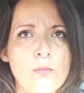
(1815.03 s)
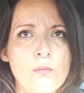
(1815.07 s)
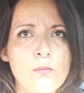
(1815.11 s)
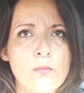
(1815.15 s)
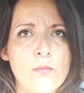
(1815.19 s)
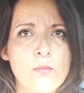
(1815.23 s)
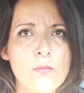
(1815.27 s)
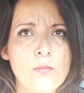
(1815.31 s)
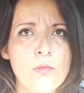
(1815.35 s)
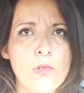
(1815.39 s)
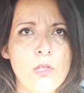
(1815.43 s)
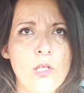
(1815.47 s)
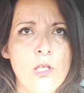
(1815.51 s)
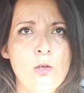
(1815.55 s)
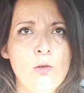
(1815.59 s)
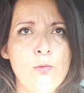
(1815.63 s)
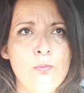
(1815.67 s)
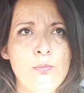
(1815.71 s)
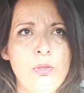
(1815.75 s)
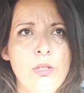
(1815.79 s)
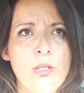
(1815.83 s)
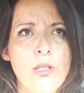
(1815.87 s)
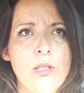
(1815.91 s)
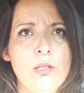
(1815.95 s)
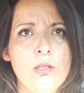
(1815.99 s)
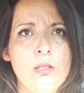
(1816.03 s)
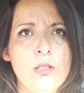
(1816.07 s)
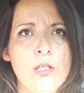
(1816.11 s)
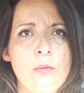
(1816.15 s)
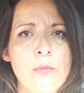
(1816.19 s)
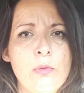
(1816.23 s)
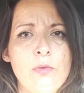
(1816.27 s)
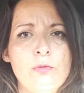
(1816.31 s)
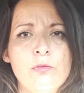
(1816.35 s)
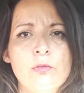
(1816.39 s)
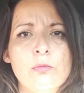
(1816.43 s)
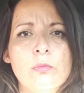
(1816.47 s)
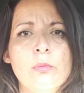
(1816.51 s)
And it'll be coming
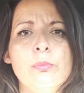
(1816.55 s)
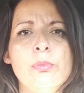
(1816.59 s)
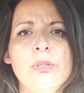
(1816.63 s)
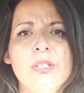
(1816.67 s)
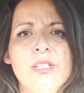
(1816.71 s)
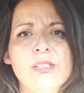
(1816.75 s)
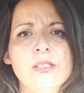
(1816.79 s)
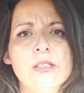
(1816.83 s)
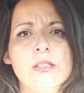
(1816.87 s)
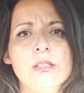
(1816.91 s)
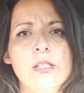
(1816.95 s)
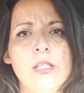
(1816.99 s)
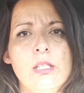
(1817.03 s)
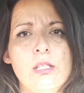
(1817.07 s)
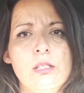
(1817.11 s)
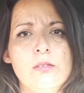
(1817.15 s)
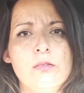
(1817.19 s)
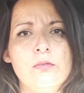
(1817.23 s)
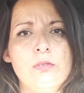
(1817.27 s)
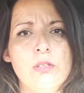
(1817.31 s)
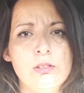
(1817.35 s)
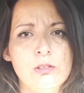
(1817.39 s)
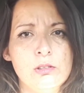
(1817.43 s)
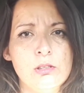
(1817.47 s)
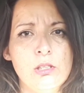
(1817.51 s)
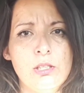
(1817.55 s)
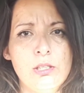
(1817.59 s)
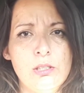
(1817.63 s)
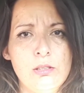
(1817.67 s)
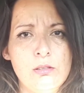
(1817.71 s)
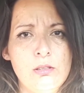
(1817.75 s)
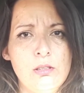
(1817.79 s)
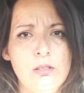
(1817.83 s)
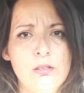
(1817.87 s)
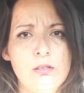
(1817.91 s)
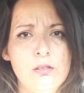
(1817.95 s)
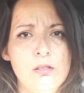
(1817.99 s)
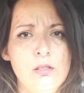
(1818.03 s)
from a place of love. That's all you
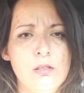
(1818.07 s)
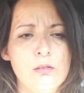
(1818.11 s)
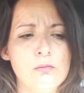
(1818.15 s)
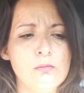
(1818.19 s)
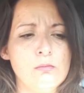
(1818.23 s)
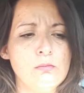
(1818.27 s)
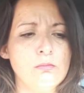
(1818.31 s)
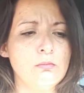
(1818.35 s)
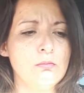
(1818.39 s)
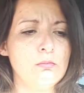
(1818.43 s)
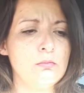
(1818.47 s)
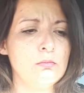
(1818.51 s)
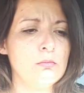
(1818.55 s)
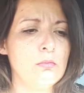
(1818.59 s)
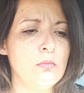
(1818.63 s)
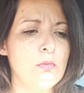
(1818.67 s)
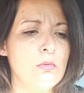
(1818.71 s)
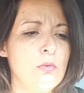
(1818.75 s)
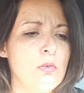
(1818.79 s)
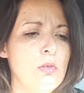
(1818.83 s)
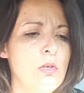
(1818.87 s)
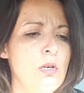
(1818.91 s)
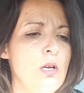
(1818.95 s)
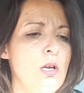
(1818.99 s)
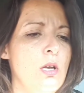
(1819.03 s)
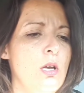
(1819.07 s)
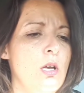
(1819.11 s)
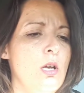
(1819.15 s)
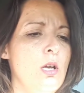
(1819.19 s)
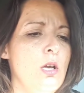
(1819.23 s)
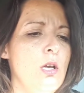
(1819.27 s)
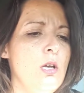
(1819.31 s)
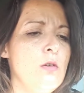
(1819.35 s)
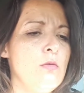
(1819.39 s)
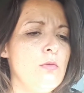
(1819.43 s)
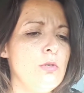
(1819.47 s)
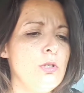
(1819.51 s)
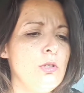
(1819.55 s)
need to know.
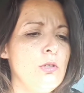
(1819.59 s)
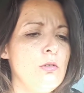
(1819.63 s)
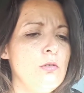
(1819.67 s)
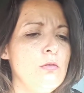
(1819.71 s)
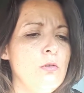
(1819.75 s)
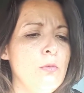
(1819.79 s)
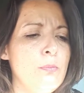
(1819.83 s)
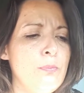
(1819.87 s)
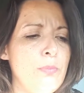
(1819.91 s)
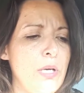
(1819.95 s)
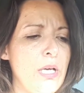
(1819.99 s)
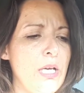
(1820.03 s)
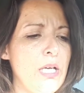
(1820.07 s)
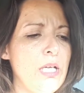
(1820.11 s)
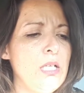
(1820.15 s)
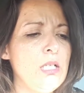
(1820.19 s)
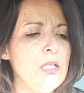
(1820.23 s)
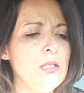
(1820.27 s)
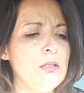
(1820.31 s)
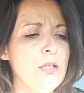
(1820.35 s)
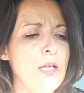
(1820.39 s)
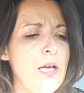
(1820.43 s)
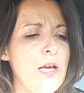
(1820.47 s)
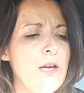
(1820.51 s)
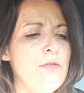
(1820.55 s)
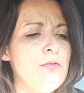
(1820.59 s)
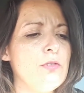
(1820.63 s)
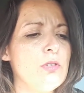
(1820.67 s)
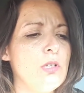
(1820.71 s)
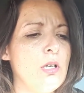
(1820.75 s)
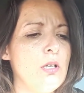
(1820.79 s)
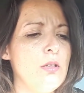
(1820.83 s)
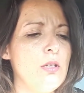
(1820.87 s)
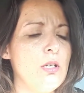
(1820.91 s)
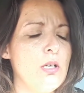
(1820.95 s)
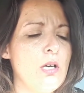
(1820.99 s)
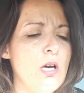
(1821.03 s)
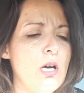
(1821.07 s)
When you obeyed and left all the
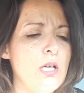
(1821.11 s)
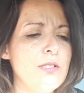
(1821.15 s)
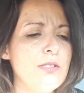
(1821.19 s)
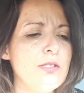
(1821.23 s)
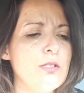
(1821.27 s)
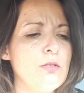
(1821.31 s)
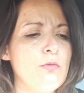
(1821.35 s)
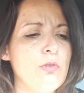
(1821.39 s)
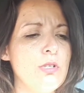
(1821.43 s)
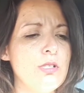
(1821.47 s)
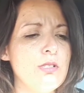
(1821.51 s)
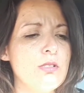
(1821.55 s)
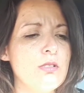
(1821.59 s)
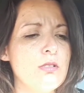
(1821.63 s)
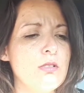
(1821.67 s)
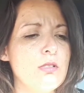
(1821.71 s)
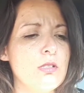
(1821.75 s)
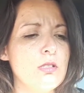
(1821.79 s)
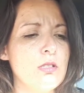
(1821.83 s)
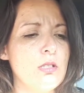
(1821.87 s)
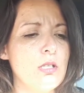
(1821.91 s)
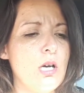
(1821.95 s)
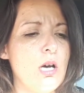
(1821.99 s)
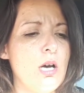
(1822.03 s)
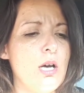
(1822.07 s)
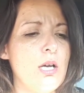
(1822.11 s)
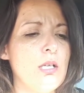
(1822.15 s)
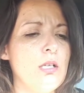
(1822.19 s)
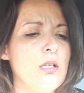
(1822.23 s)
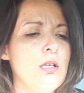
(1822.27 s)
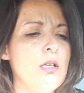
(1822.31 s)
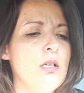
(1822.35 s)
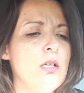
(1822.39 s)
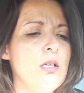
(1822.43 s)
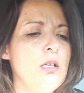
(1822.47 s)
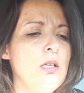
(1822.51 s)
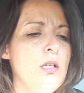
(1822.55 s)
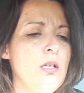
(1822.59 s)
consequences to God,
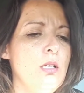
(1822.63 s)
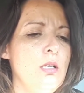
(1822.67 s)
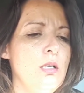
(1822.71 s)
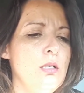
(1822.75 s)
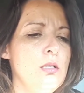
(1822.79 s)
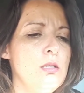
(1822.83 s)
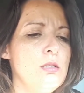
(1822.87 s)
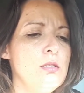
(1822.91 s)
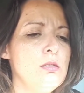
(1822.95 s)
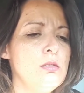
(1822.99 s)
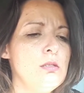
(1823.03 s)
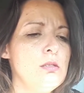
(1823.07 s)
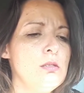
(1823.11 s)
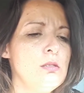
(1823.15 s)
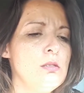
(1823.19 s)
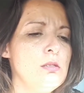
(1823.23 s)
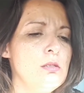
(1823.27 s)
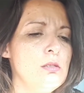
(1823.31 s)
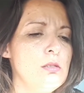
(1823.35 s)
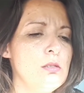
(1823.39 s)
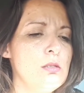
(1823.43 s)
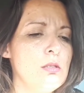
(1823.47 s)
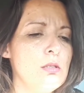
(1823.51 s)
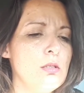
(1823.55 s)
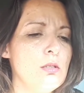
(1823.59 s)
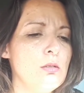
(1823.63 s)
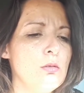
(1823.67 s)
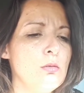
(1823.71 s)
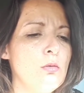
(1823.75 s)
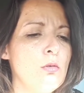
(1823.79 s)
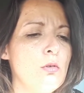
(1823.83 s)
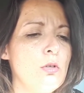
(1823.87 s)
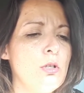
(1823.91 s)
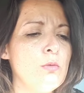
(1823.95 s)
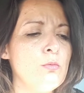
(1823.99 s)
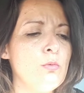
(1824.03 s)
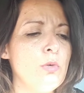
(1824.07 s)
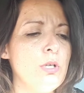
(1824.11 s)
the
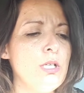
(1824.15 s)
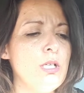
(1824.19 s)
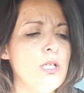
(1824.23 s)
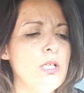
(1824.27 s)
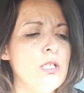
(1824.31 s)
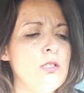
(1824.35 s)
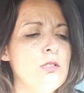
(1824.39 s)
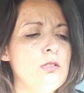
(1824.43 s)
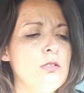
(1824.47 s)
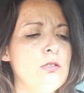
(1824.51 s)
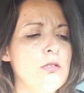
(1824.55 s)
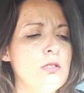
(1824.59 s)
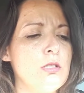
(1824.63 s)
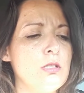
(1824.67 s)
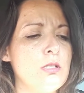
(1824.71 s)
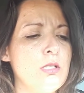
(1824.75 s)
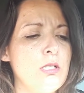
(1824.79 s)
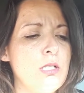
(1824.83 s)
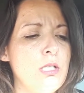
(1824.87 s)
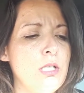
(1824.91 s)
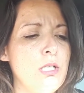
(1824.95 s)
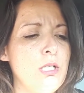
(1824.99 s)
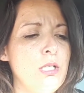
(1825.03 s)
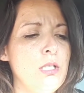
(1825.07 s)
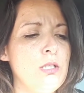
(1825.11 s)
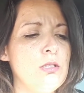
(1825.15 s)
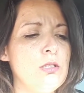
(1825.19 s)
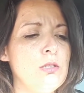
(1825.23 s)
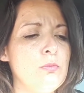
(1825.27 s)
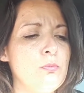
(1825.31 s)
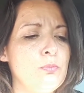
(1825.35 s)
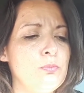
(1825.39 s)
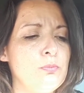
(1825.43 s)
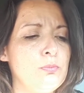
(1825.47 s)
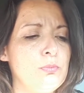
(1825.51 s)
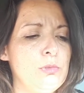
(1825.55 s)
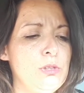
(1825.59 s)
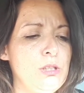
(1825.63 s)
Lord went into the city to
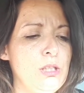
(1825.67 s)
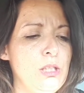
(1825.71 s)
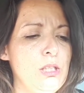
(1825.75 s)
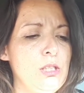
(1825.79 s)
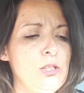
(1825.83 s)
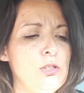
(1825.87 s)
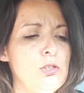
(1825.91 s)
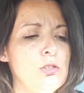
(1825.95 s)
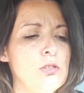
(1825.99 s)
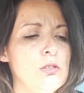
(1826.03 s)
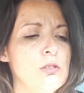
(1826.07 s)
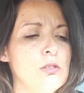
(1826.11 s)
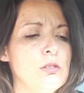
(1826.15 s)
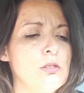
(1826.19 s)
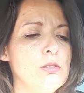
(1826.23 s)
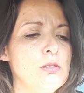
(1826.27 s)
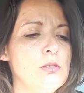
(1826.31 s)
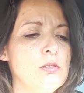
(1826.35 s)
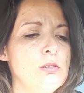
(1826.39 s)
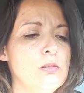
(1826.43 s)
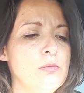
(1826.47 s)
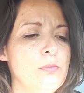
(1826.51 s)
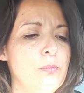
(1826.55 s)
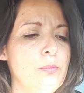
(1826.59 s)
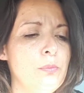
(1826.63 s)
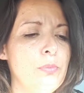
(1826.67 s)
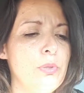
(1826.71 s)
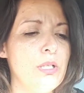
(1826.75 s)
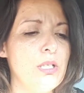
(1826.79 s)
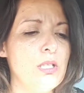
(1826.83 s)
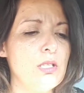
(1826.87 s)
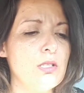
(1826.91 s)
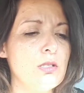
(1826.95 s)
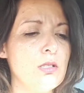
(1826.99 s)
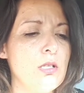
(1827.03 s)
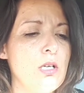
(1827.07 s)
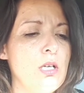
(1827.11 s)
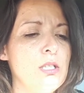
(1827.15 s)
teach. But as
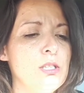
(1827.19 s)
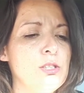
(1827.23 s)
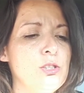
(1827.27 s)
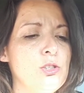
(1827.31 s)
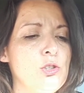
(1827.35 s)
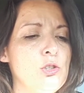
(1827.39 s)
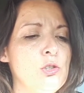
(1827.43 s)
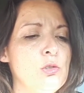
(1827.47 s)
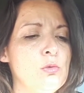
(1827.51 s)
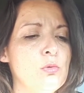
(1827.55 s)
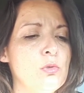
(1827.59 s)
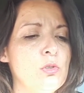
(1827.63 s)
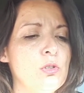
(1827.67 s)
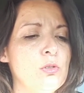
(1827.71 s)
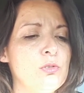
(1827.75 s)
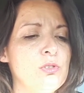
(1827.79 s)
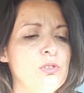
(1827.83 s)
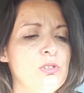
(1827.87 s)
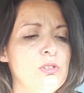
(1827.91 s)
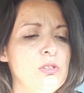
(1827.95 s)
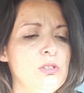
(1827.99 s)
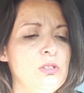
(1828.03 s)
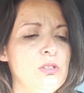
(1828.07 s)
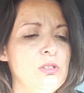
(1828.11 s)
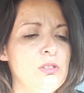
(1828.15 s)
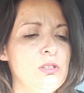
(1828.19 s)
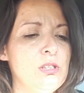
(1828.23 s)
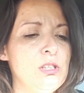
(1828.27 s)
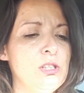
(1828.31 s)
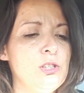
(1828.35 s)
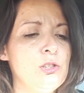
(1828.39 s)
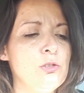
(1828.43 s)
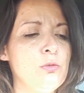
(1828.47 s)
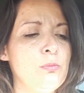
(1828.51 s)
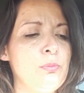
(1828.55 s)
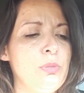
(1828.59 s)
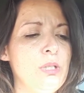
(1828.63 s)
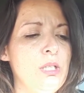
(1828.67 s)
long as you were
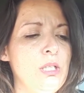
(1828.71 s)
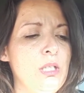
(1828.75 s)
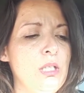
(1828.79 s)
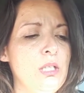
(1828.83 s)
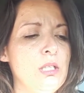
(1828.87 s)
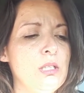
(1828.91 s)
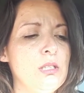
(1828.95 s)
disobedient,